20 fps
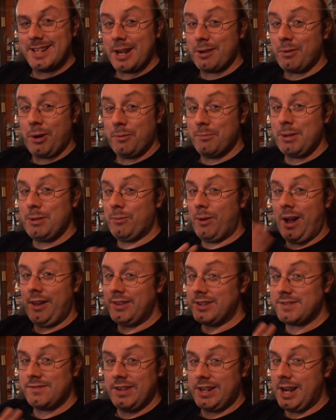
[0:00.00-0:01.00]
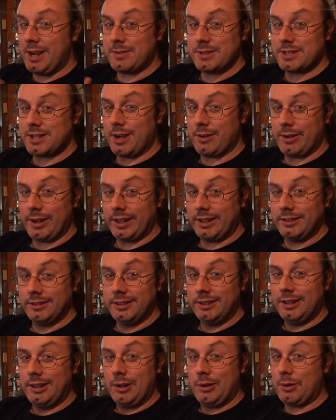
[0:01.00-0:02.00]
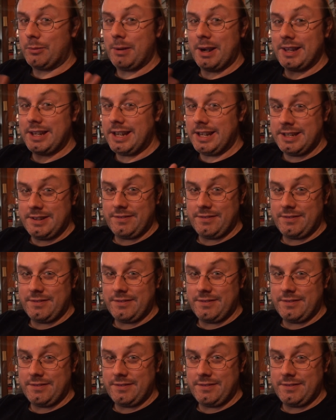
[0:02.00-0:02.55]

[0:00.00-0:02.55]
It won't be while this video is going, or by the end